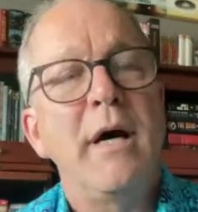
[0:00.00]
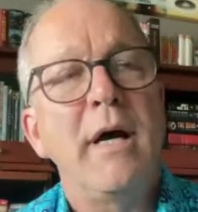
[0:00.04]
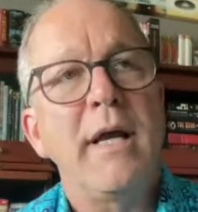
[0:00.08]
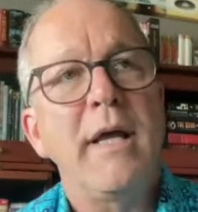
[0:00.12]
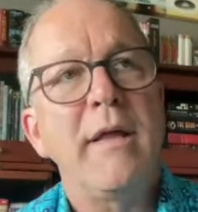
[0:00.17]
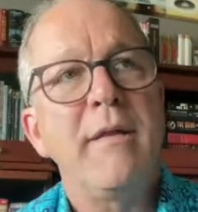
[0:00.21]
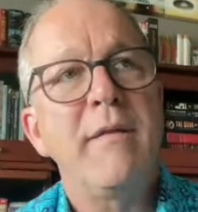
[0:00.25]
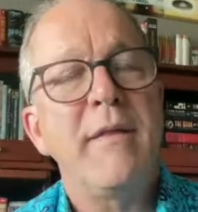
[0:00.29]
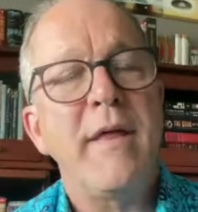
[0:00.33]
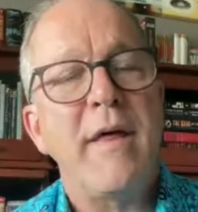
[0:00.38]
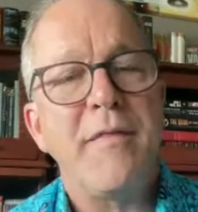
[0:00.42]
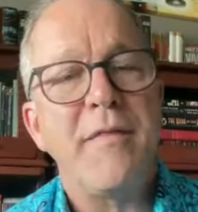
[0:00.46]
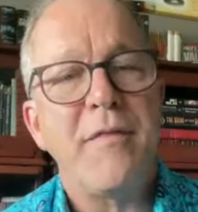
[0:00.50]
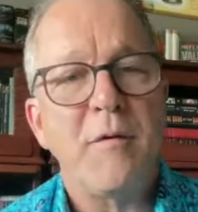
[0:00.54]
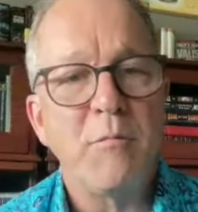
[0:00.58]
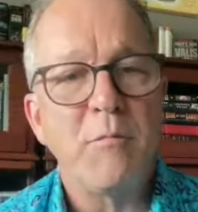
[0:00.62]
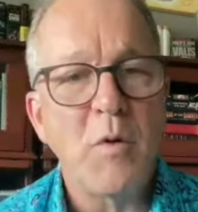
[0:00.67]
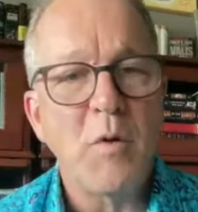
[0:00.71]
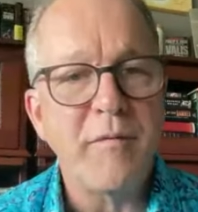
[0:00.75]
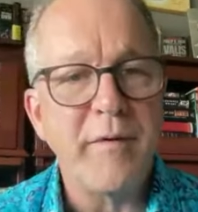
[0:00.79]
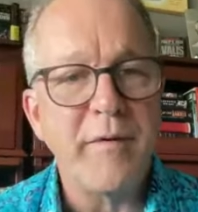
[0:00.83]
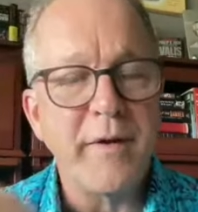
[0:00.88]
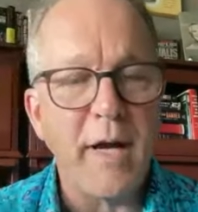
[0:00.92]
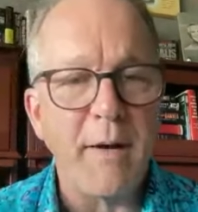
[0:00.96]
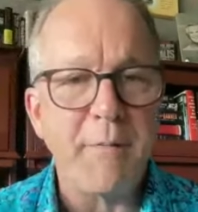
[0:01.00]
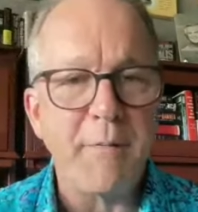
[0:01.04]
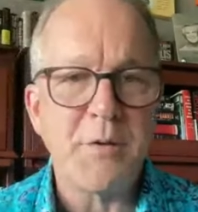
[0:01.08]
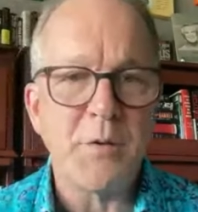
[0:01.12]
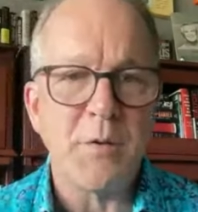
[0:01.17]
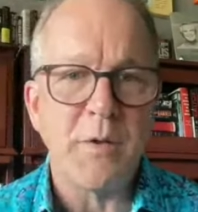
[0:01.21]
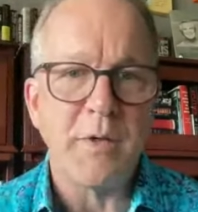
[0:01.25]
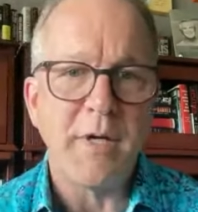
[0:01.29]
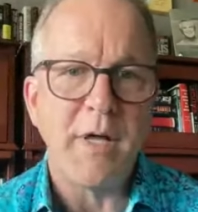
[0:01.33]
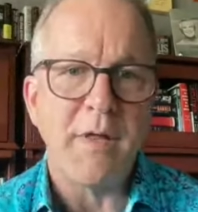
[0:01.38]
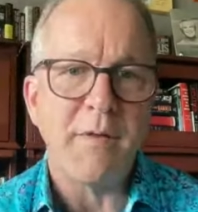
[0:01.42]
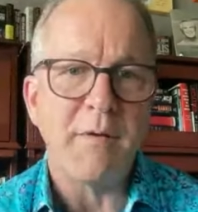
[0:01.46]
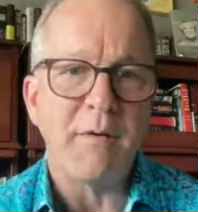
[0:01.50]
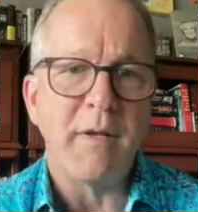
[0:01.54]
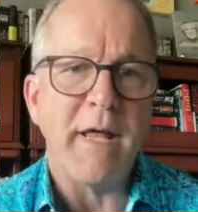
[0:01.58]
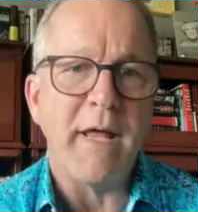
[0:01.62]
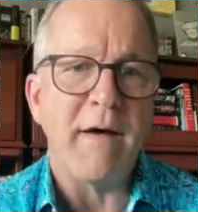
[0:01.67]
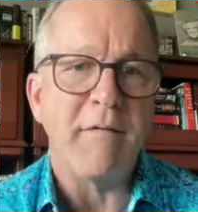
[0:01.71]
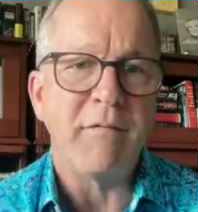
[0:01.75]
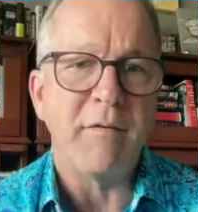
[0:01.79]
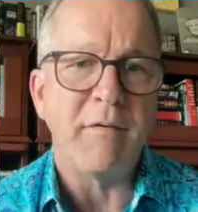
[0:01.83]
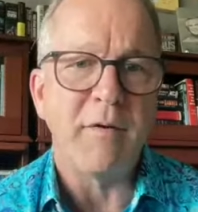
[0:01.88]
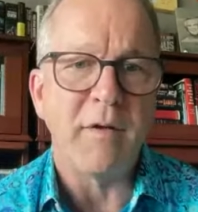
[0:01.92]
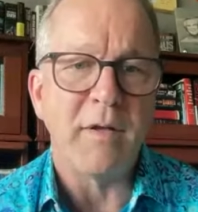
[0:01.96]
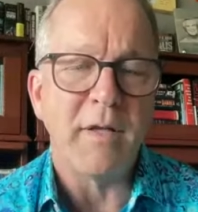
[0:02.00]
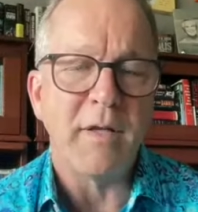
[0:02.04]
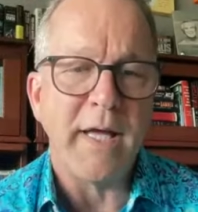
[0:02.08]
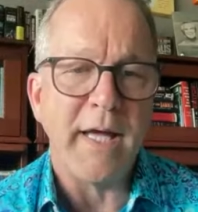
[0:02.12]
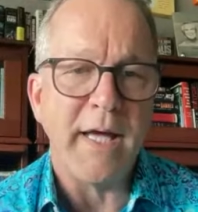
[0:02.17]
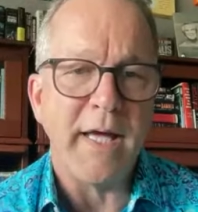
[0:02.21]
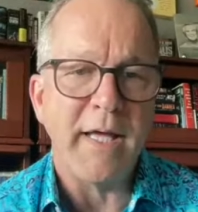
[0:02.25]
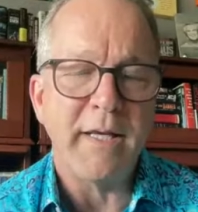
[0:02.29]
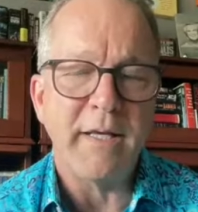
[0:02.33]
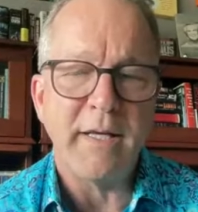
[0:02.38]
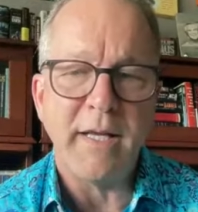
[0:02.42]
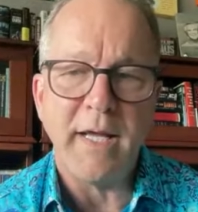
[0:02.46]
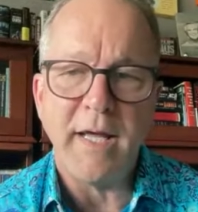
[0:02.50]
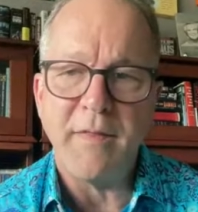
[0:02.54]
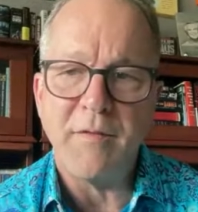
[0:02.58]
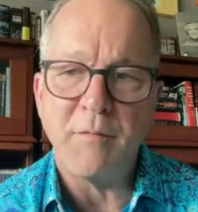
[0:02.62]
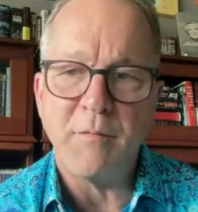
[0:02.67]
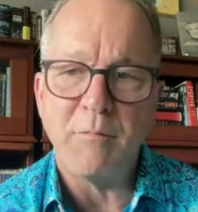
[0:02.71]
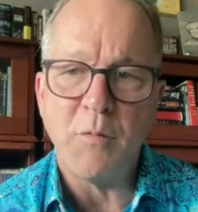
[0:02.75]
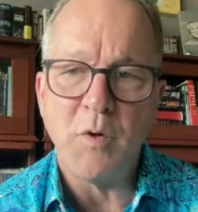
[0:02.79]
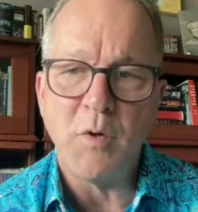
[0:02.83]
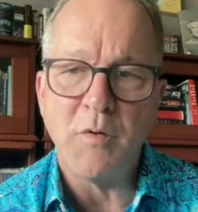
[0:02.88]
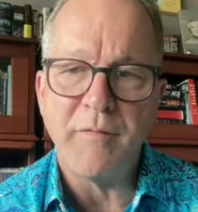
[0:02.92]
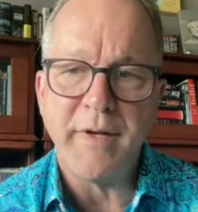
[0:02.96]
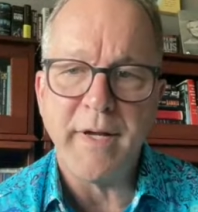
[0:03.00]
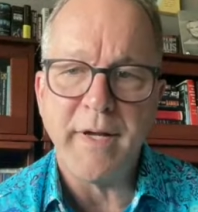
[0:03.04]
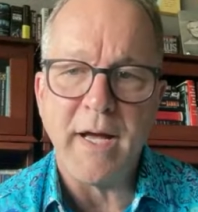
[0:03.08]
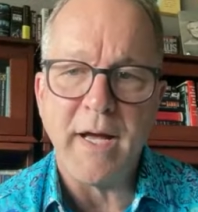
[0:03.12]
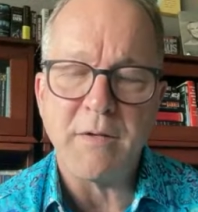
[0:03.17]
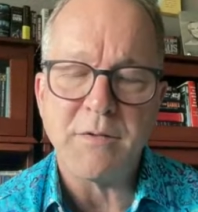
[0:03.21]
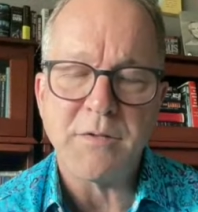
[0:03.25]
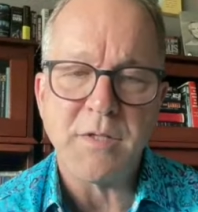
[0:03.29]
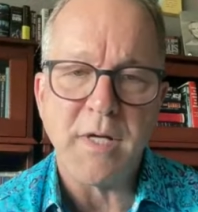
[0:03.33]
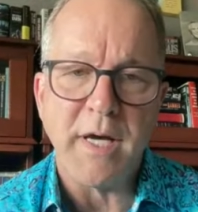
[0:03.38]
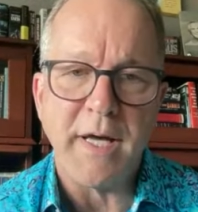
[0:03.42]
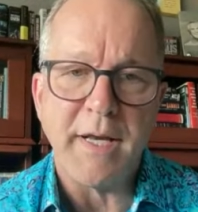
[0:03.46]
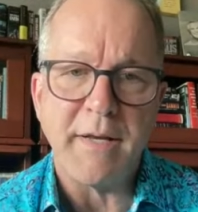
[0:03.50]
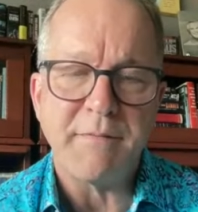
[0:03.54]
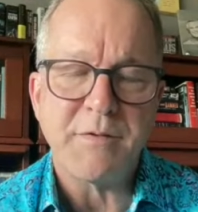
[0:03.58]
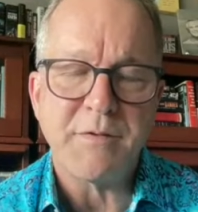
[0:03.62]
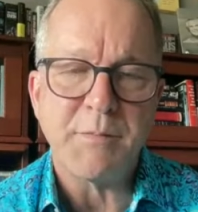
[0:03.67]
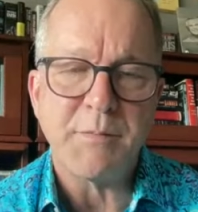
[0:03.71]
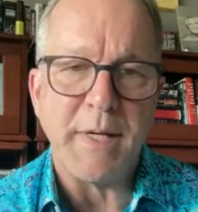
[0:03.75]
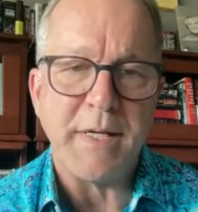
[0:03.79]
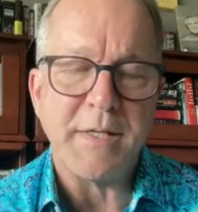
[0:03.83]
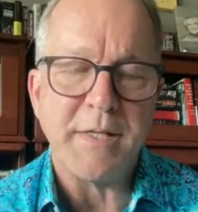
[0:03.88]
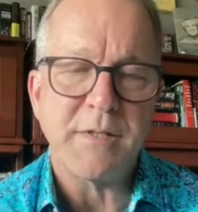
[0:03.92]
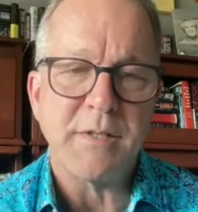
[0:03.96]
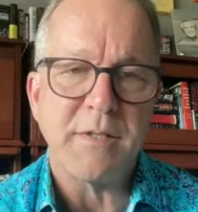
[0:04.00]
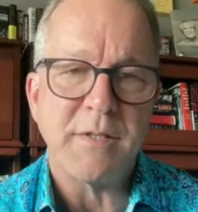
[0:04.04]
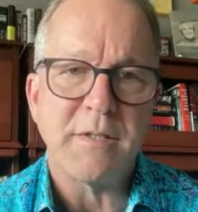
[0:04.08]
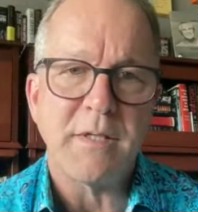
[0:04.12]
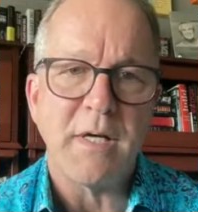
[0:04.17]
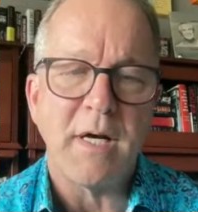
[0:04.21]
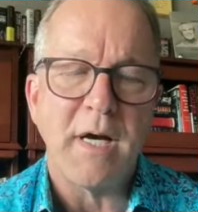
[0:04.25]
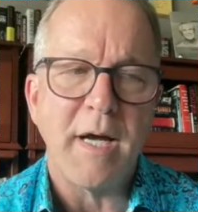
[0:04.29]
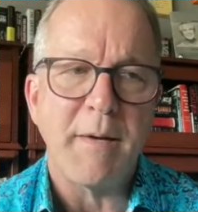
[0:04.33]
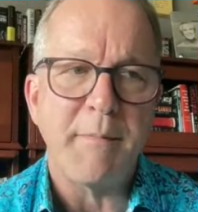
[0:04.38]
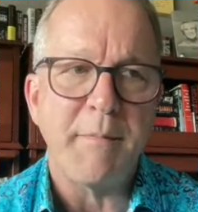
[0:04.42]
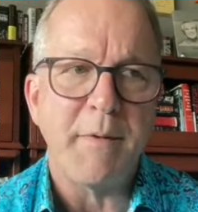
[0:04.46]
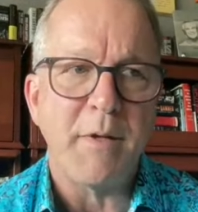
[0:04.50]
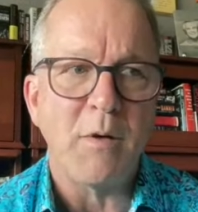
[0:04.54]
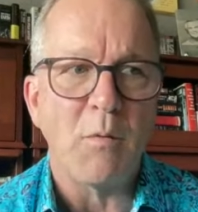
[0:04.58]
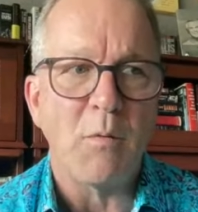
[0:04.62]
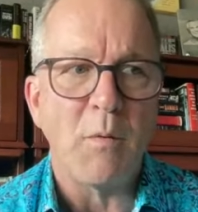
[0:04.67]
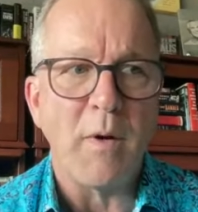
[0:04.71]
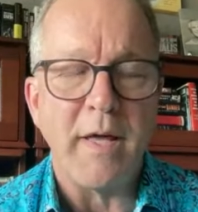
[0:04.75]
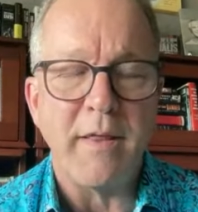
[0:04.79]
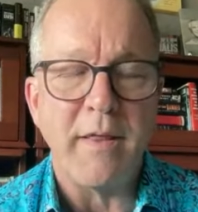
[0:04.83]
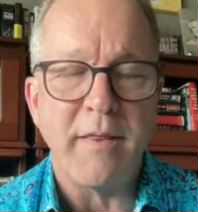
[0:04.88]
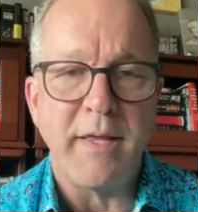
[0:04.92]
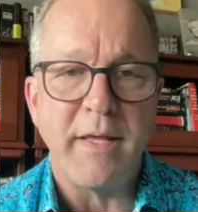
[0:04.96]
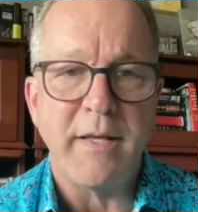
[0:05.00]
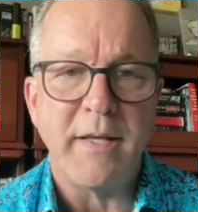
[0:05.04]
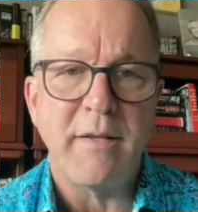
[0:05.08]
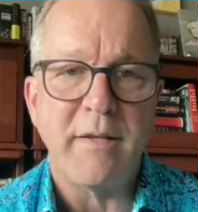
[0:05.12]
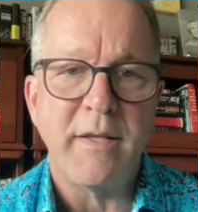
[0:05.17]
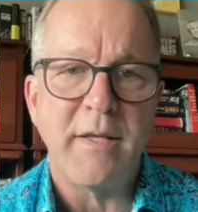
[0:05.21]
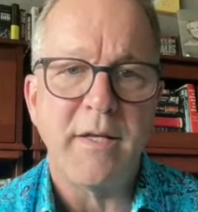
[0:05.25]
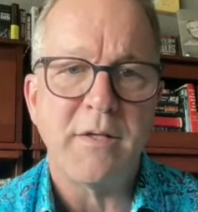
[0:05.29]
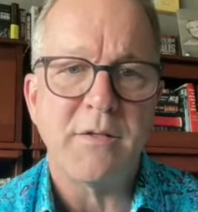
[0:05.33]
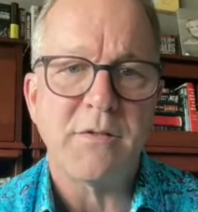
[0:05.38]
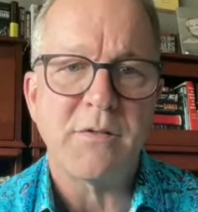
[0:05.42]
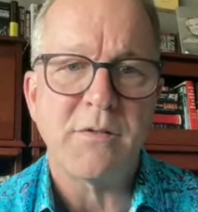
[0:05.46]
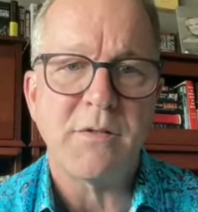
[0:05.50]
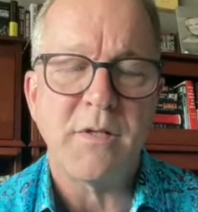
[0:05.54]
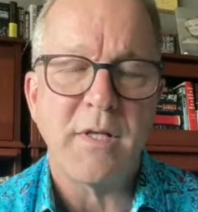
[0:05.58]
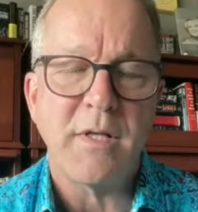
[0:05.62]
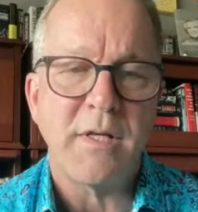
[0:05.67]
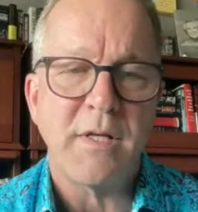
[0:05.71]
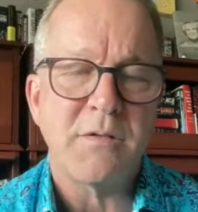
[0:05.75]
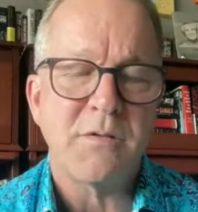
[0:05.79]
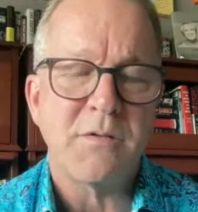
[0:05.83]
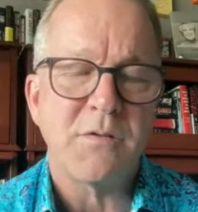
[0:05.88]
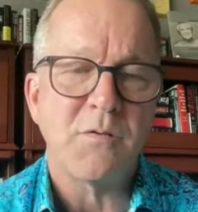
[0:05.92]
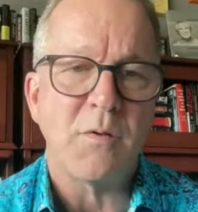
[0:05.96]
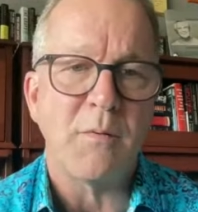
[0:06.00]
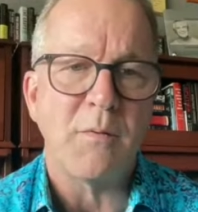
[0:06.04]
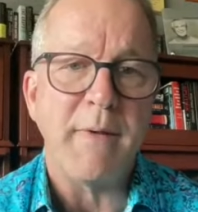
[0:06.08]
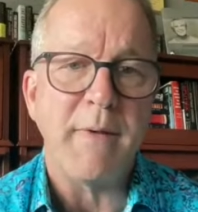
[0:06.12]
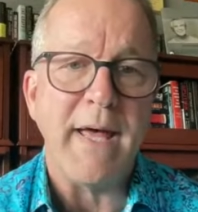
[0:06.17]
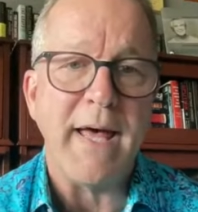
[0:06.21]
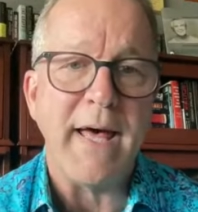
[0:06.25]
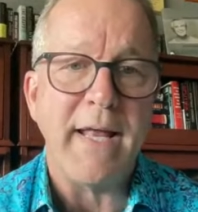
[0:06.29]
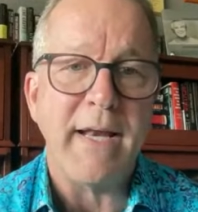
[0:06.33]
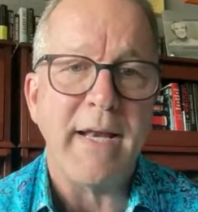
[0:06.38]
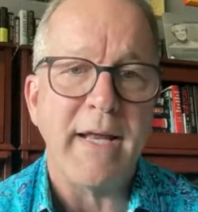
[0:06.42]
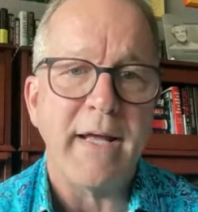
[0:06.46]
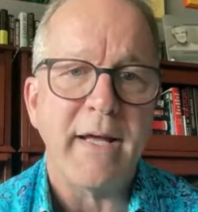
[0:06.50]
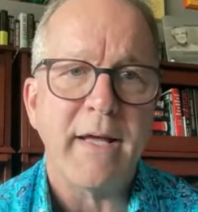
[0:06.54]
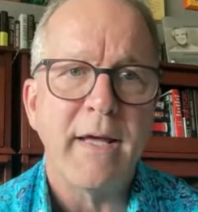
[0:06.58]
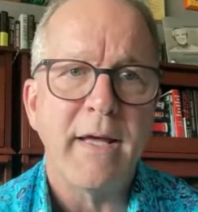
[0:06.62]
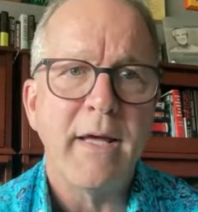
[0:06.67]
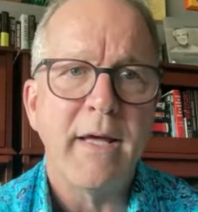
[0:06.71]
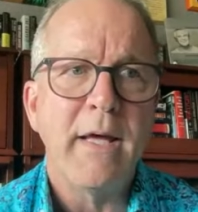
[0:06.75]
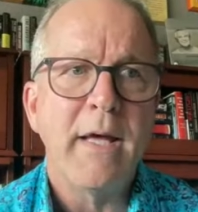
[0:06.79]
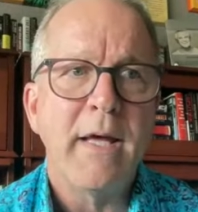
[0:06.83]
in that they're moving up to another level and they're moving outside of space and time in a way that is dramatic.